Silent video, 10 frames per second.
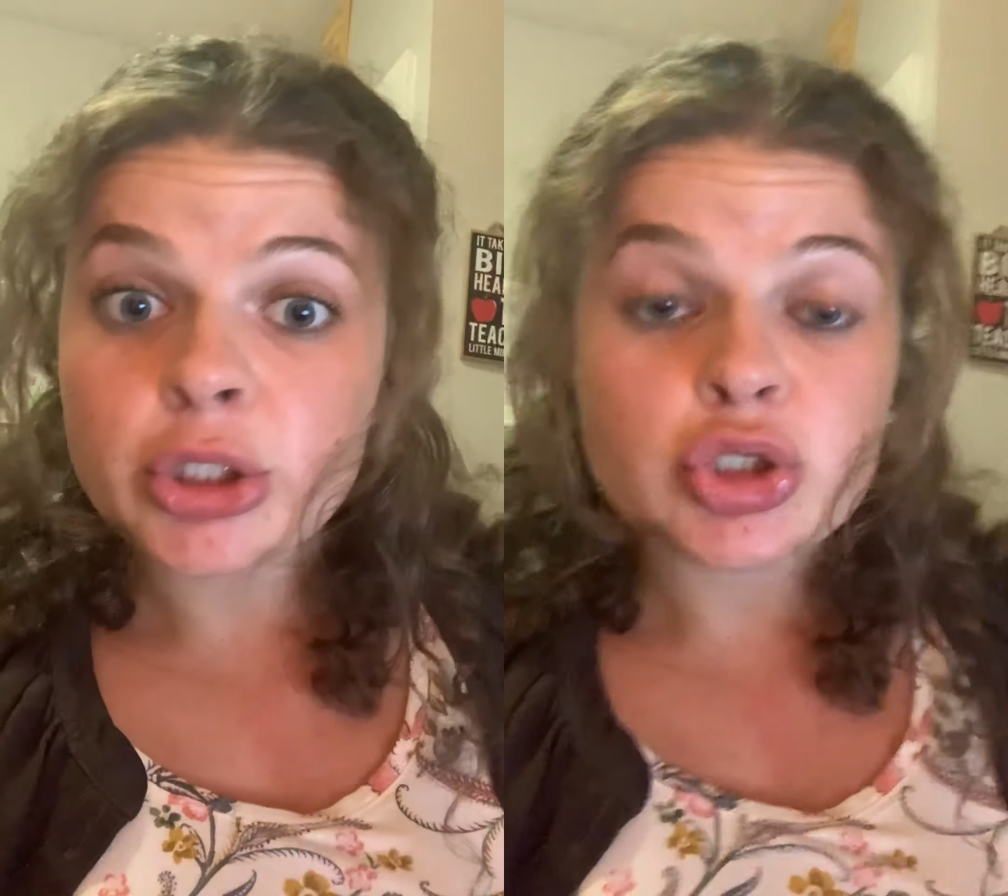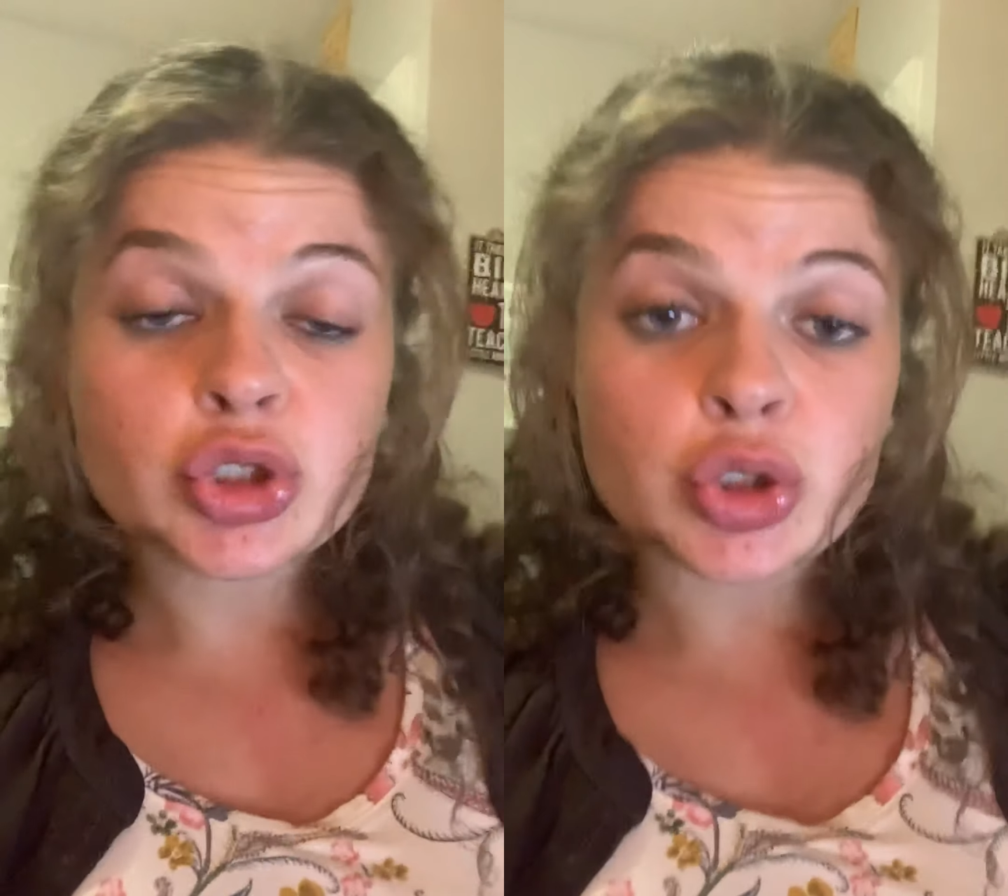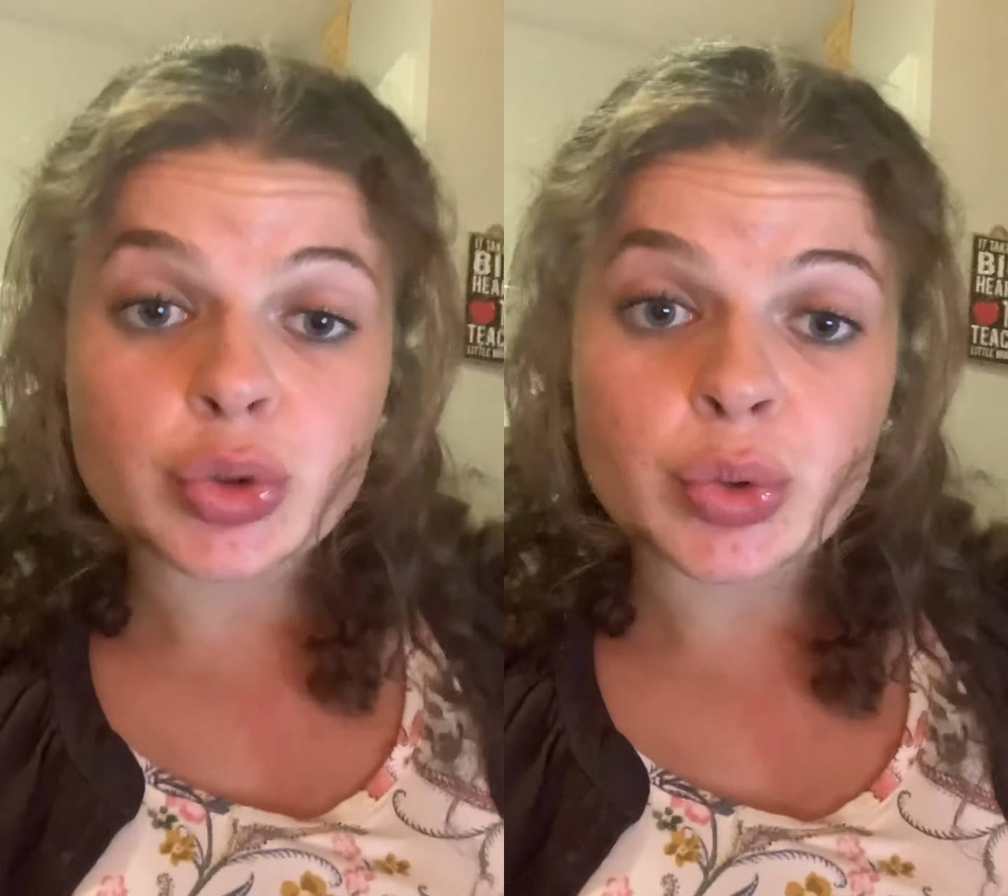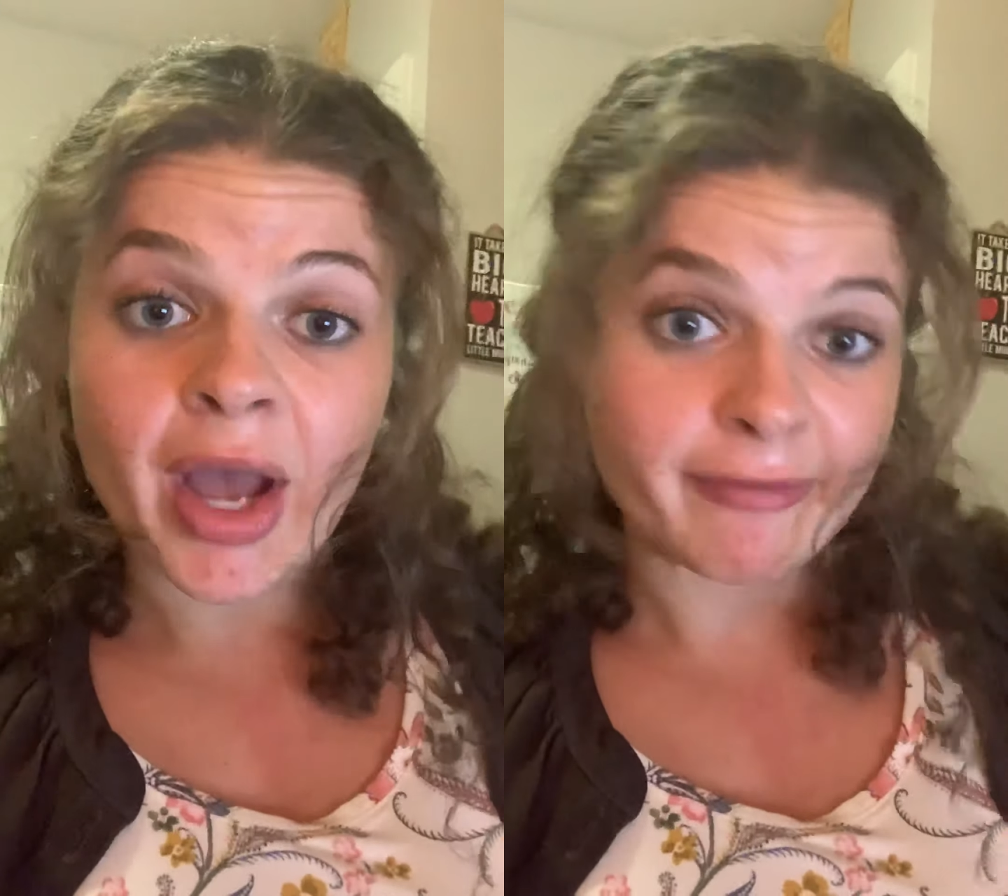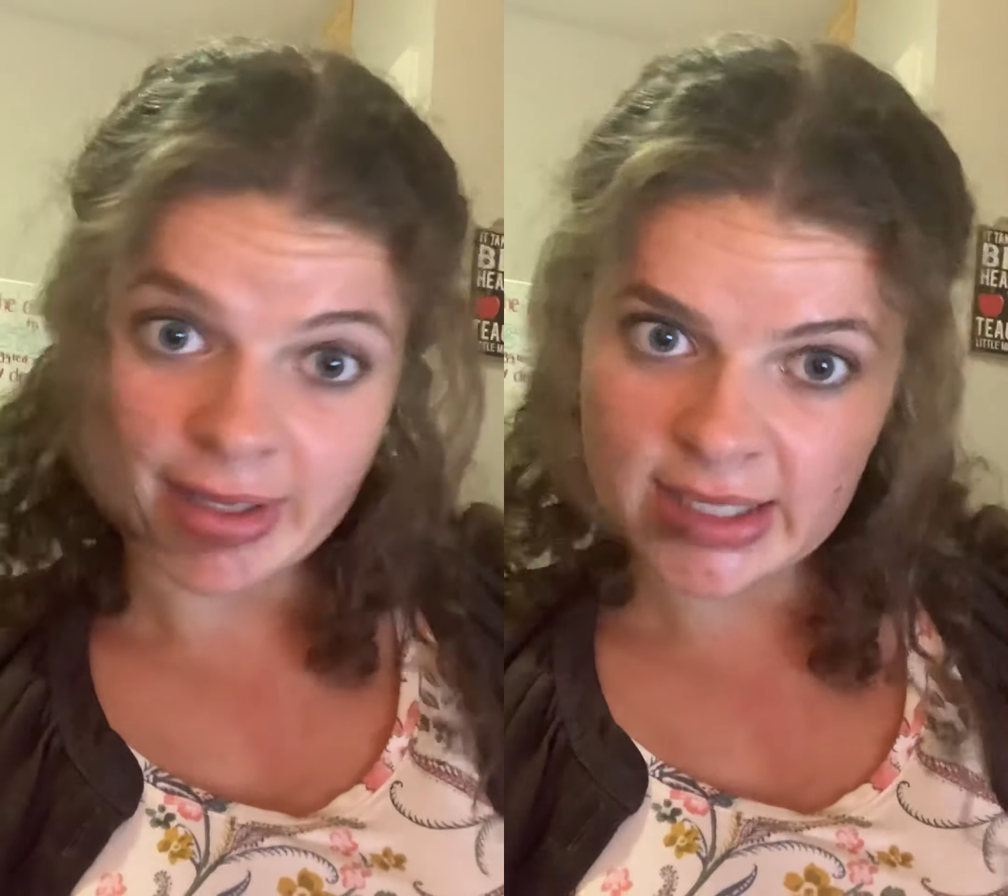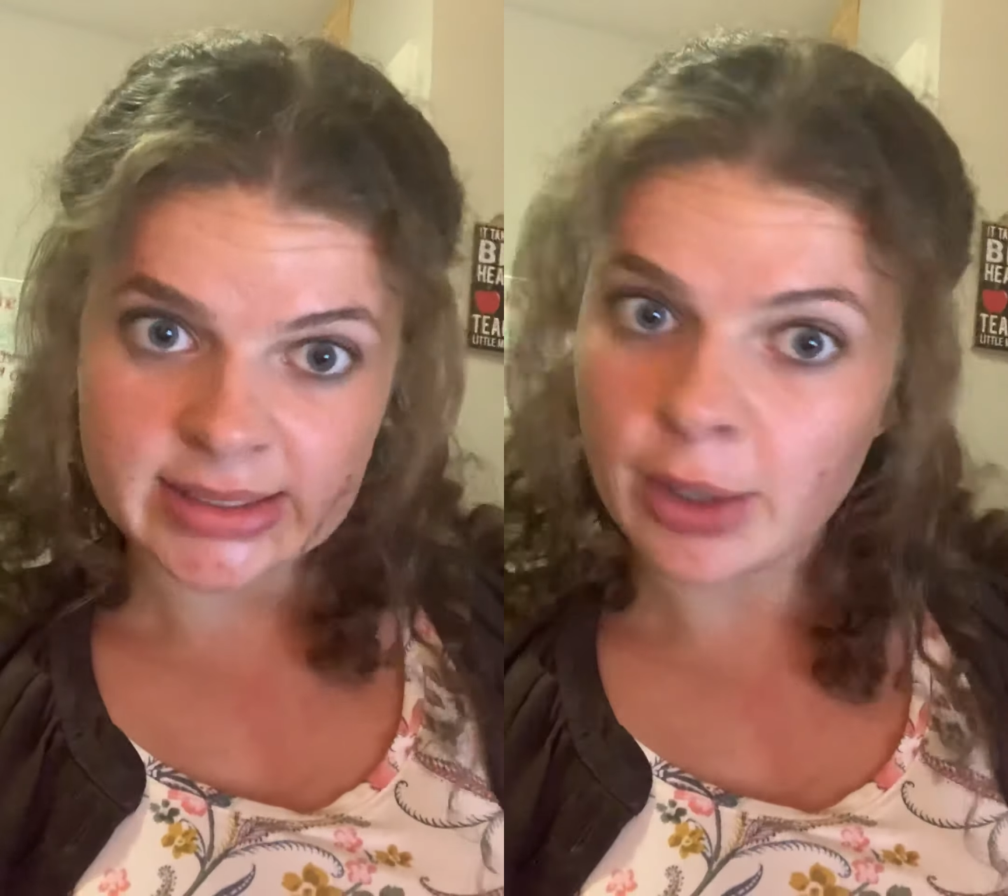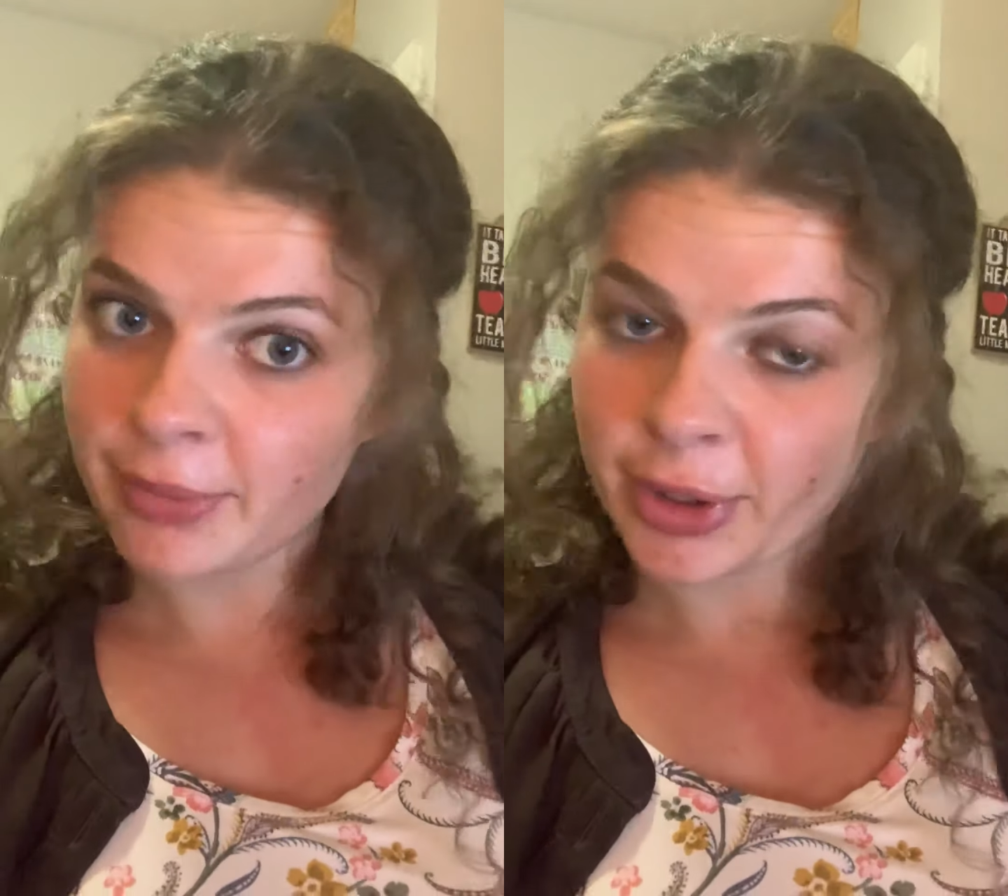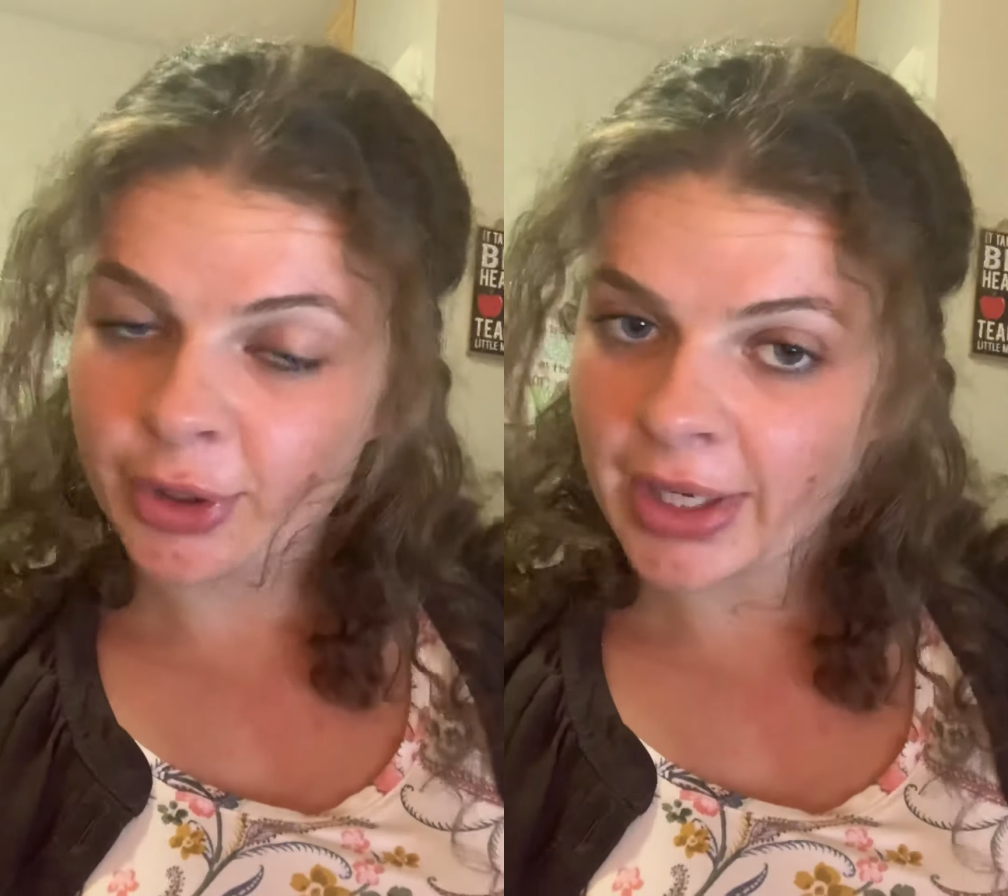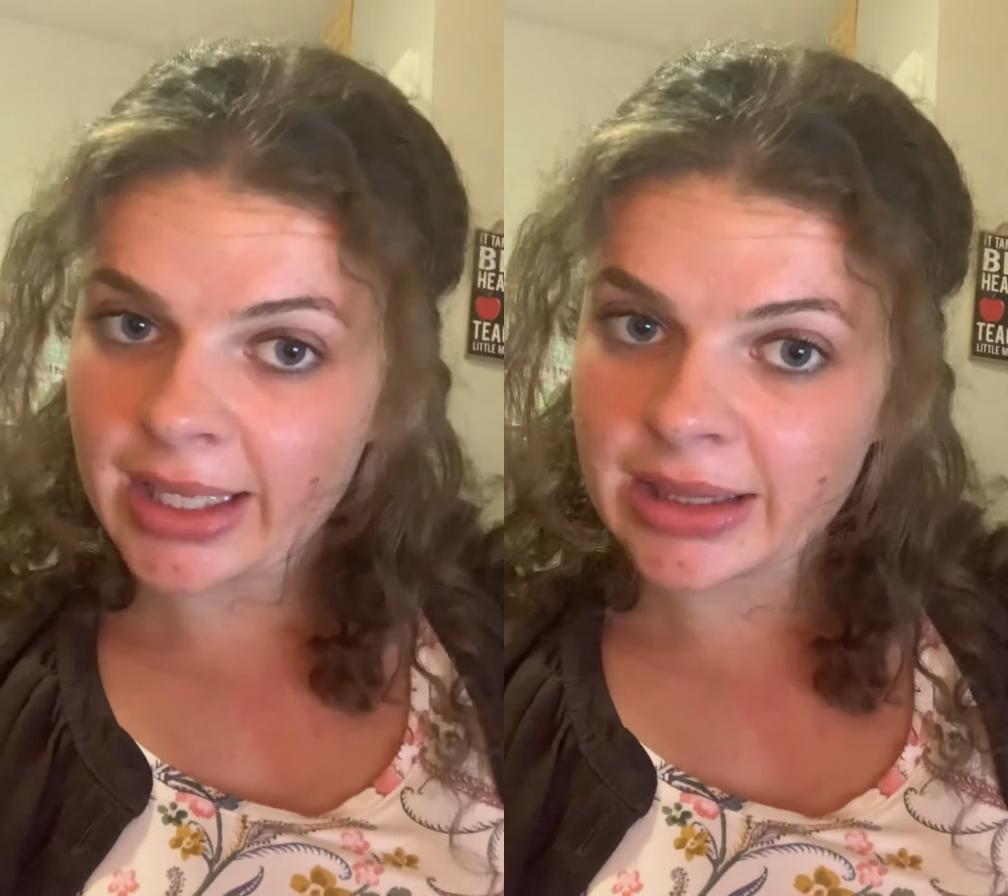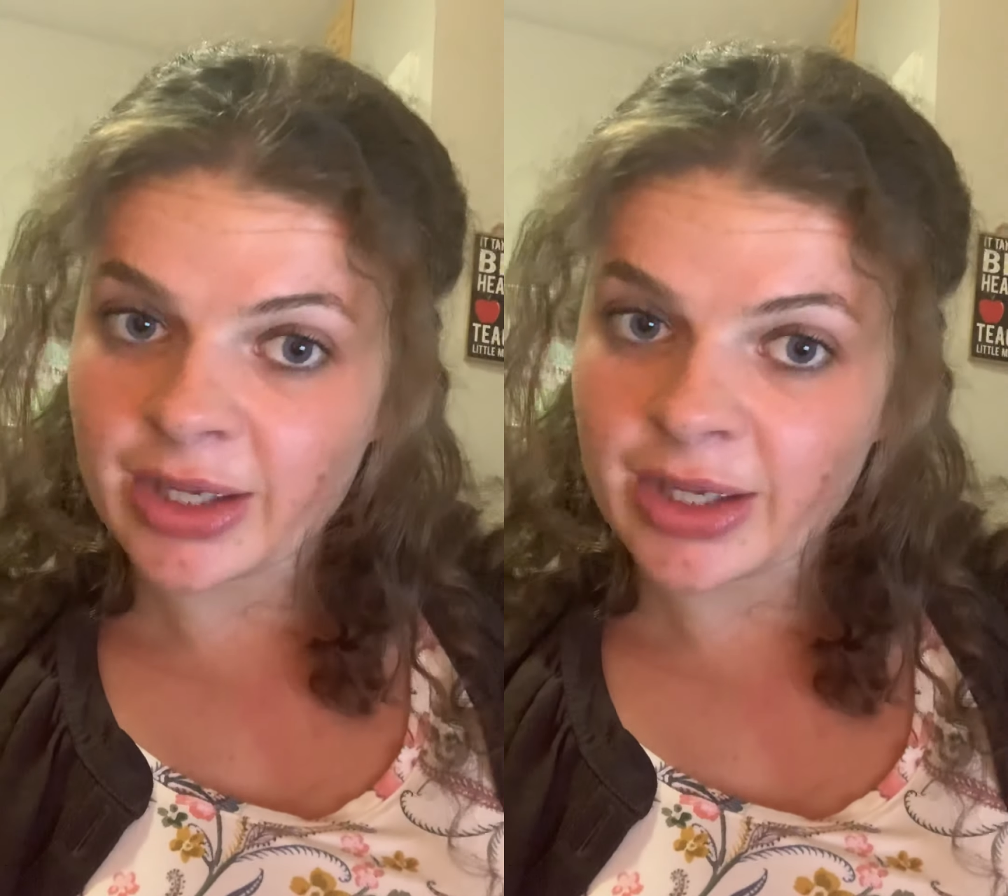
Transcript: to have my kids help me create